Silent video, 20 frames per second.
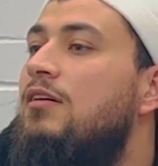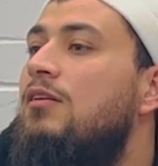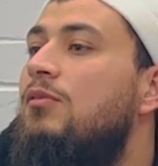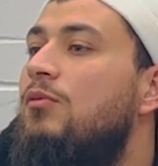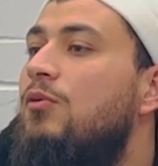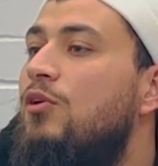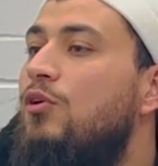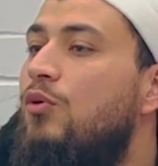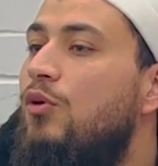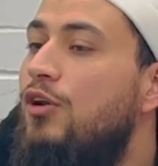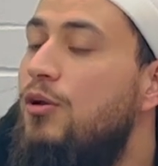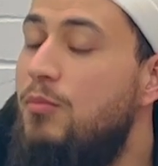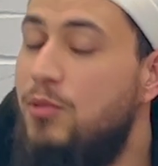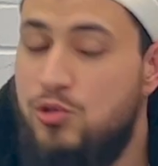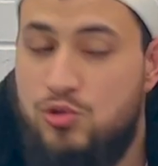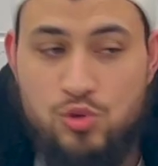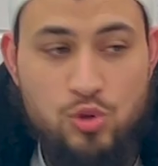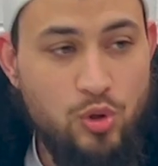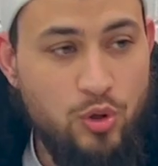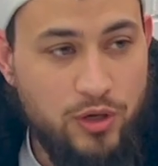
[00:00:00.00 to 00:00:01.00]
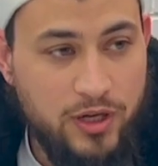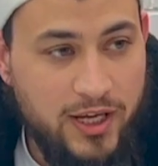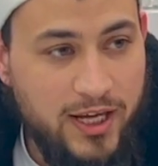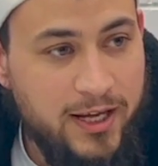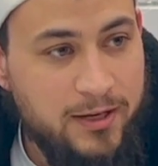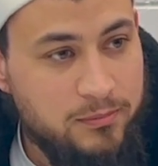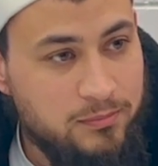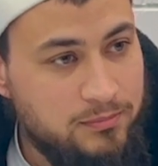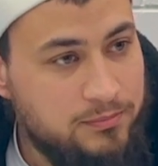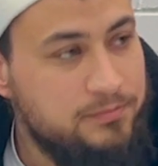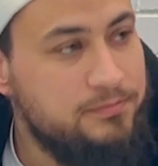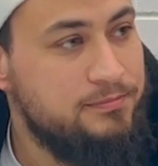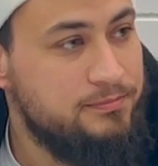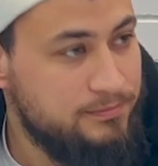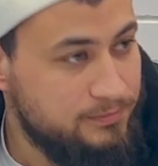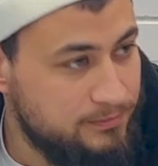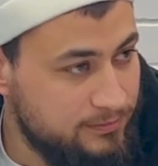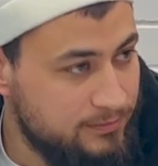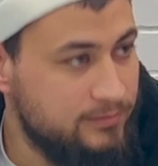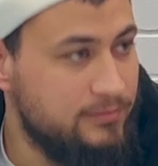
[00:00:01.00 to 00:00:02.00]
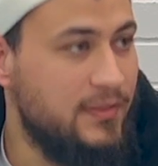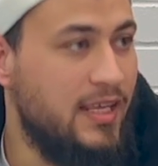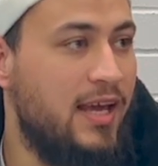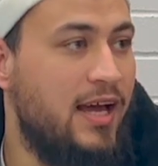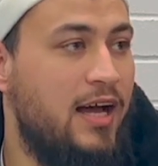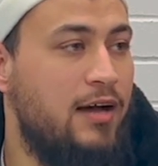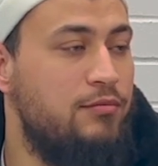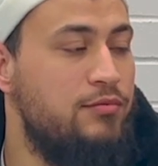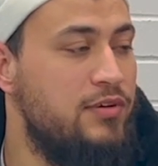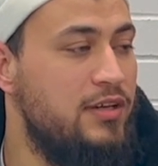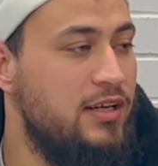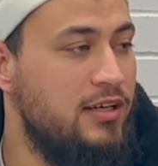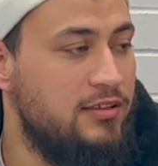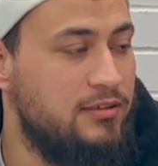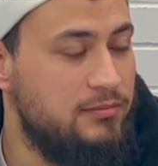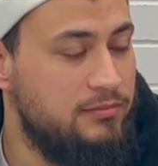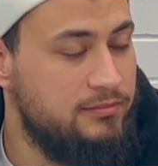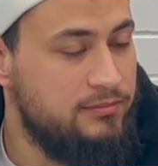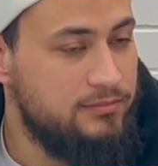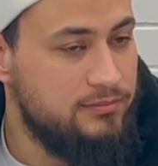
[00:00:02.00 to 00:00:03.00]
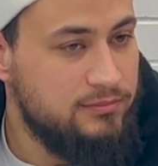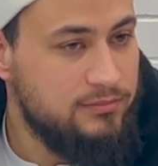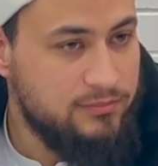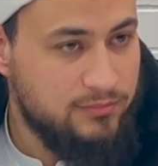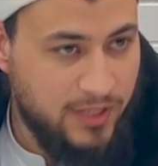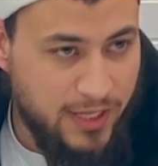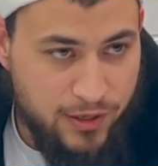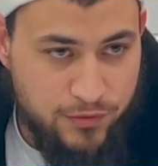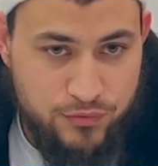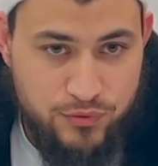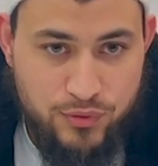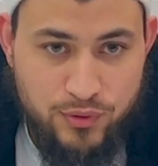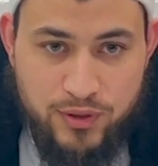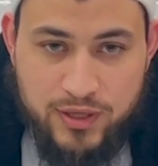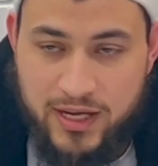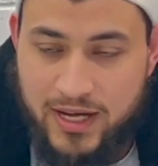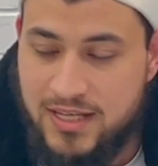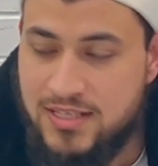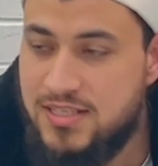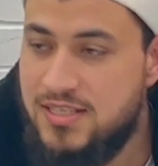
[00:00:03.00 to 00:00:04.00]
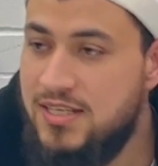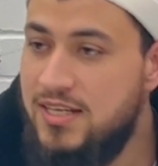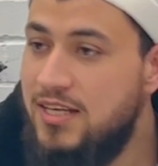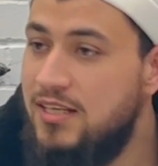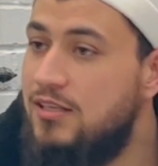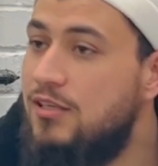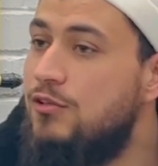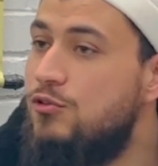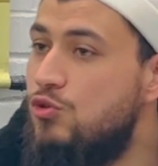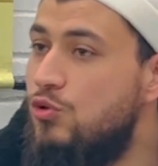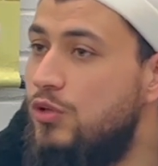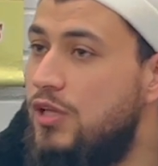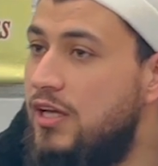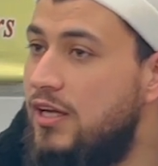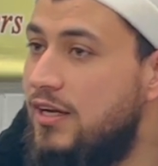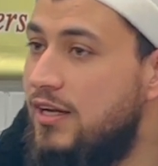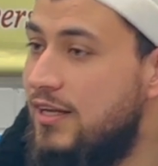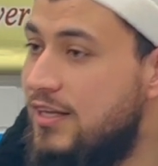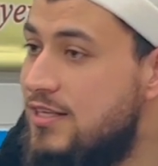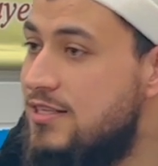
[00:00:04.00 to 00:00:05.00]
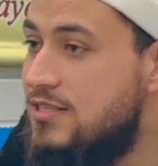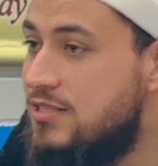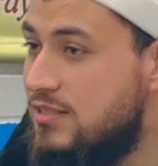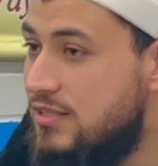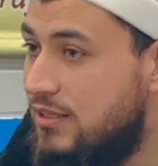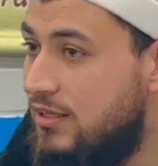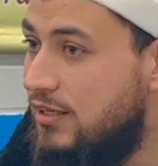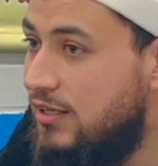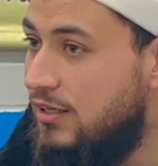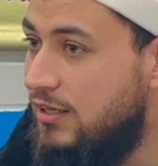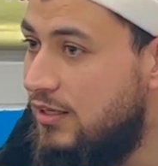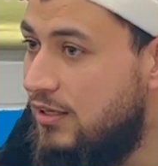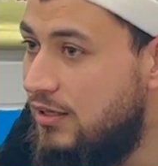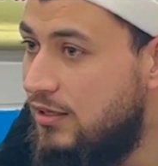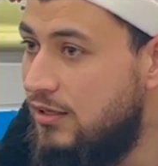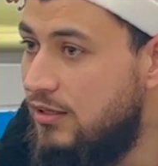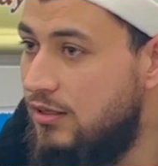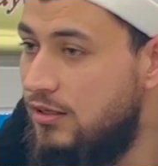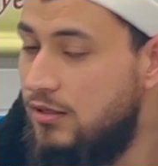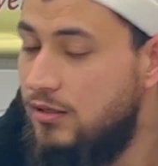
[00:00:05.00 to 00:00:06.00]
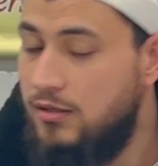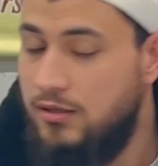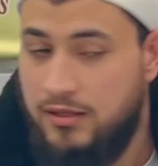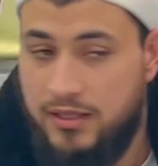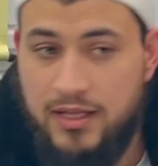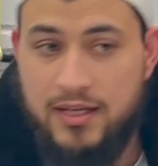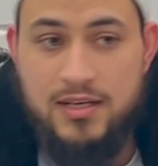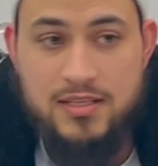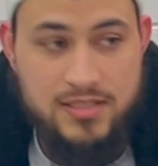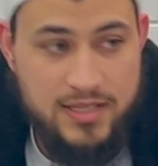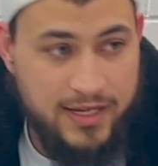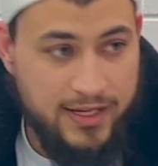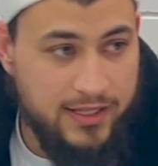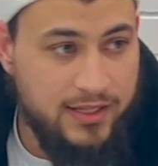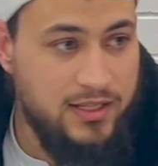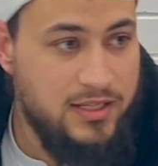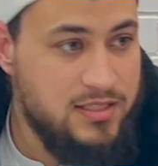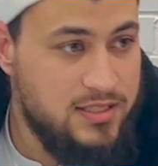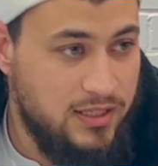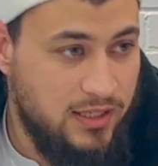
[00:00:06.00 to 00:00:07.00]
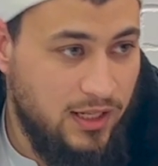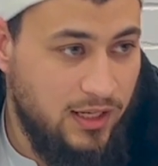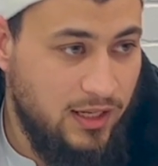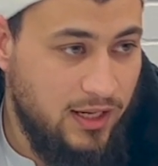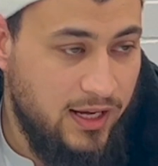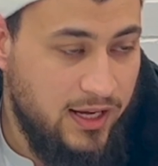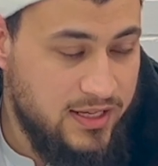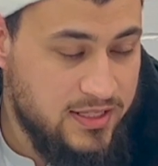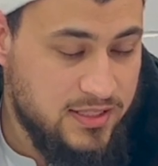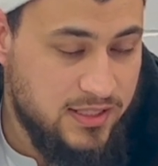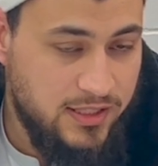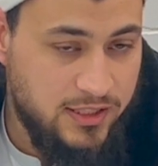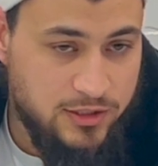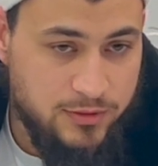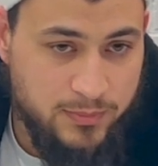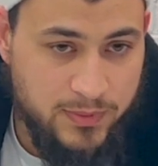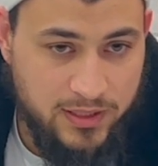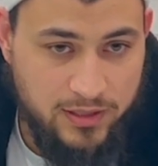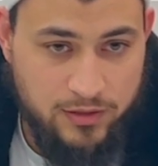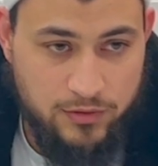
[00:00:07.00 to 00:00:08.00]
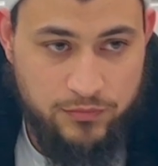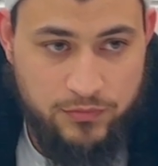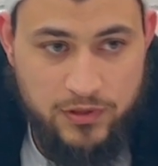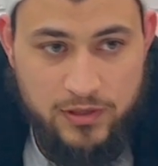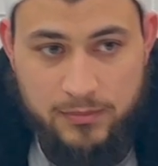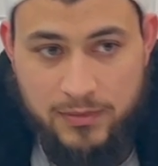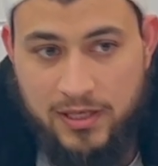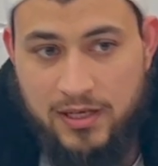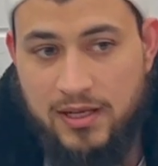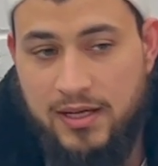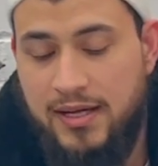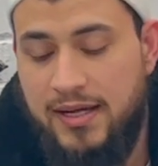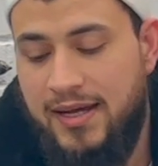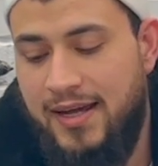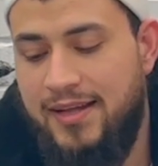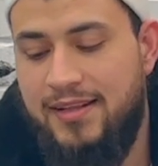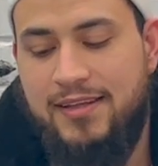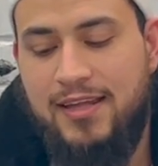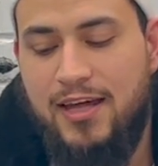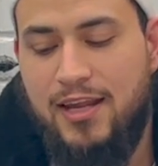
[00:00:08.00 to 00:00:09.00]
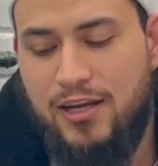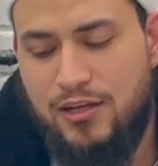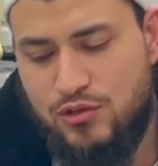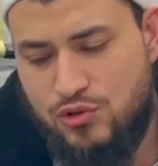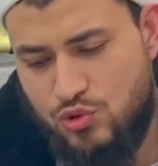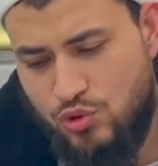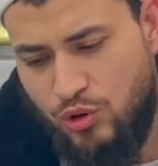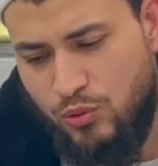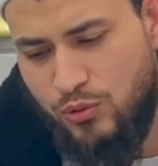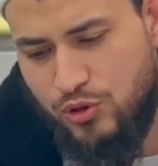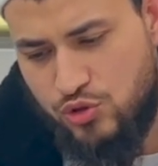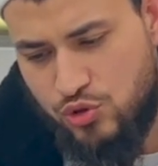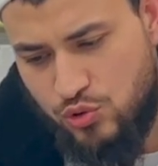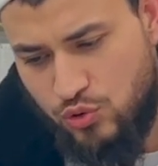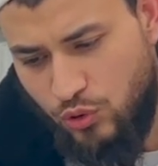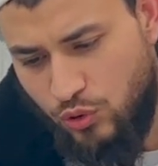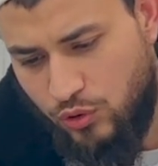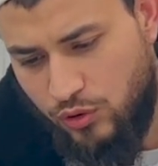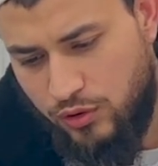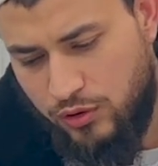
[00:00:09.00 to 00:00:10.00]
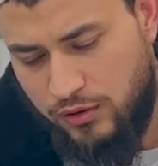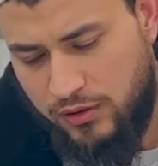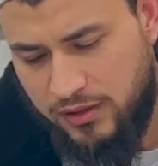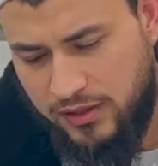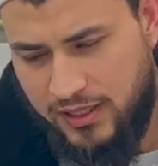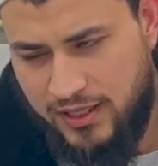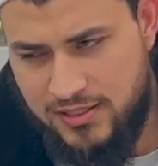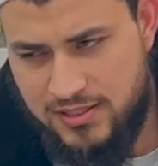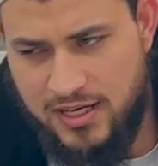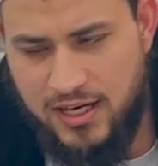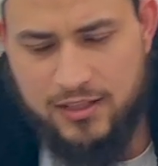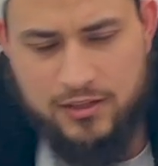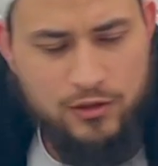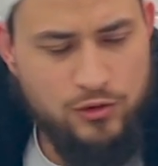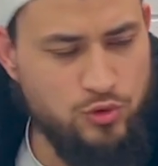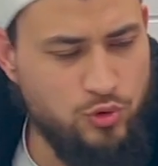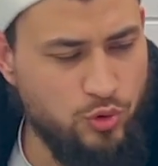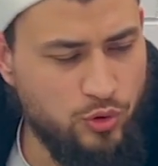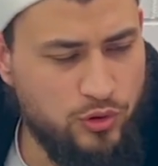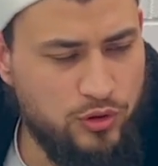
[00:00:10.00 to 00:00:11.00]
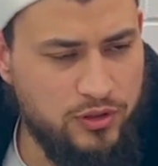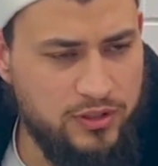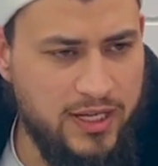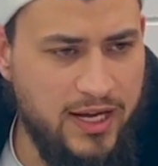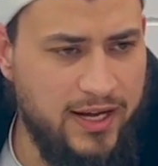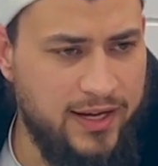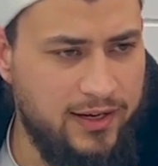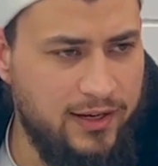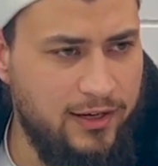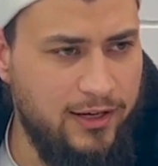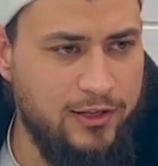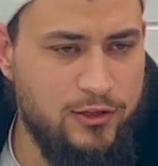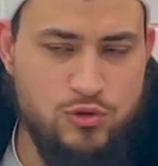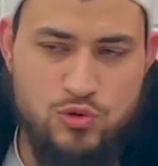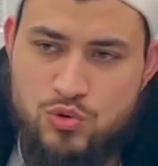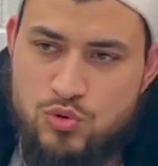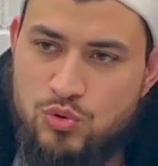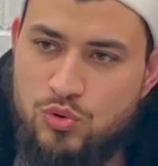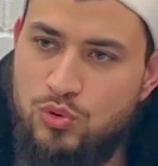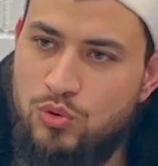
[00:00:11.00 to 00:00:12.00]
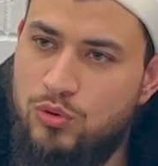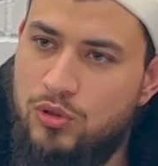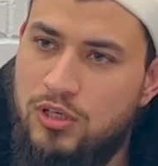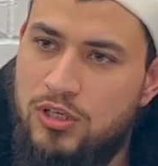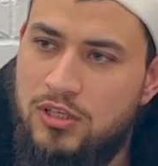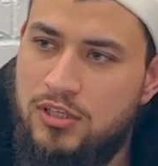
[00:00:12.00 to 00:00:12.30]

what you call it, mature, yeah, they have need. Everyone has a need. So there is a reason Allah has created male and female. And there is so much talk. There is other talk that relates to